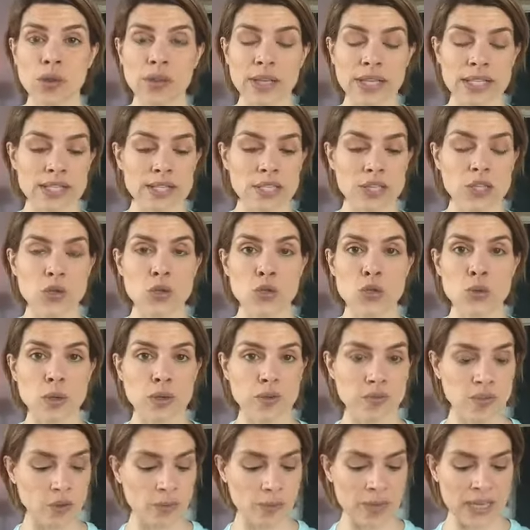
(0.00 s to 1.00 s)
That's a huge one
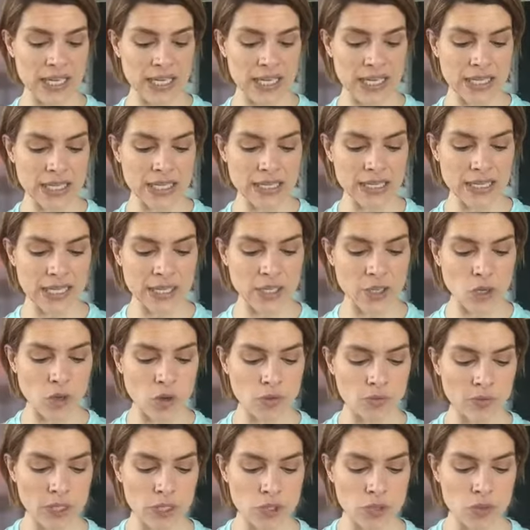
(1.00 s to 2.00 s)
for pittas, letting go
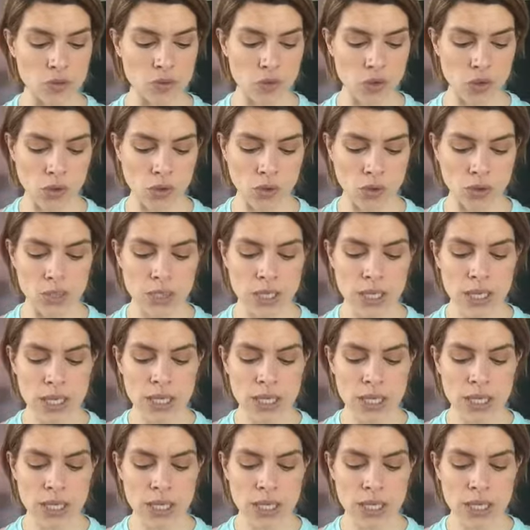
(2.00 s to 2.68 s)
of control.